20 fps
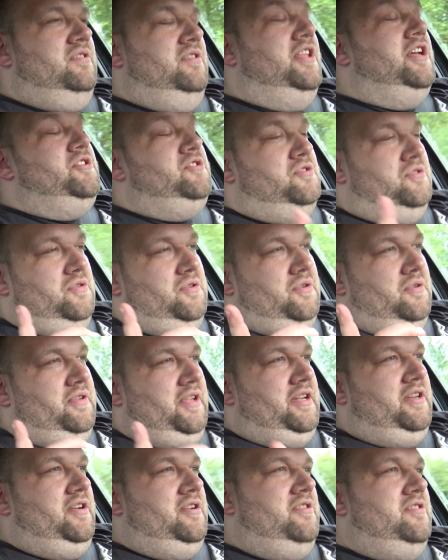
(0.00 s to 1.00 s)
That's true.
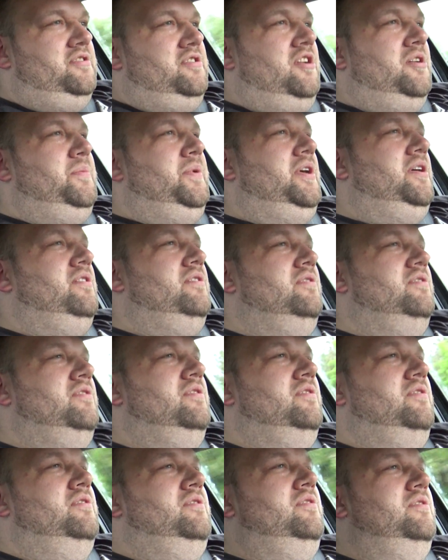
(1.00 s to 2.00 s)
That did just come.
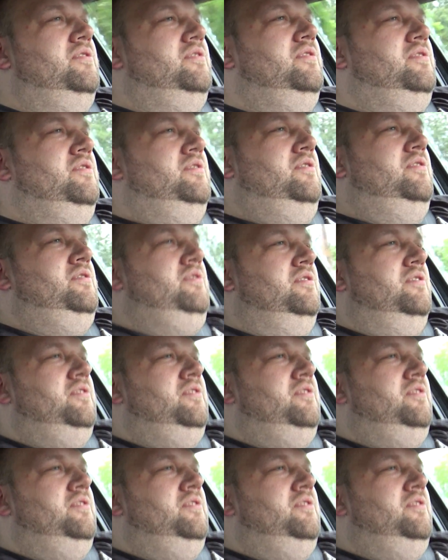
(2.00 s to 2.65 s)
But that's really it.